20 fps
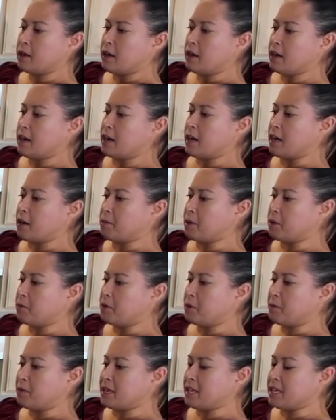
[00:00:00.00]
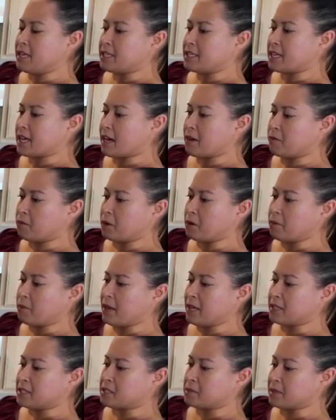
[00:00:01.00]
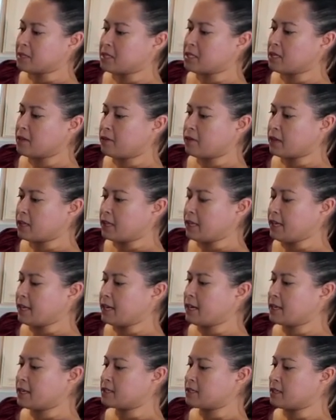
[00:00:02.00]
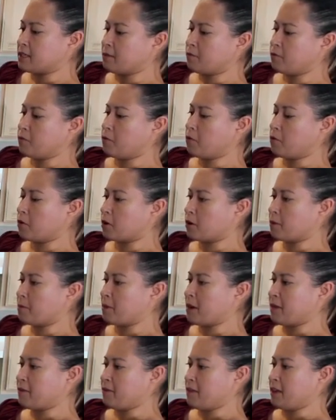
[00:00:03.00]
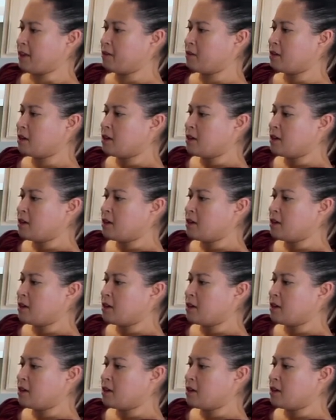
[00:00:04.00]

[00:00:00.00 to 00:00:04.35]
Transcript: Um, it would be neat to have one made specifically custom for my feet.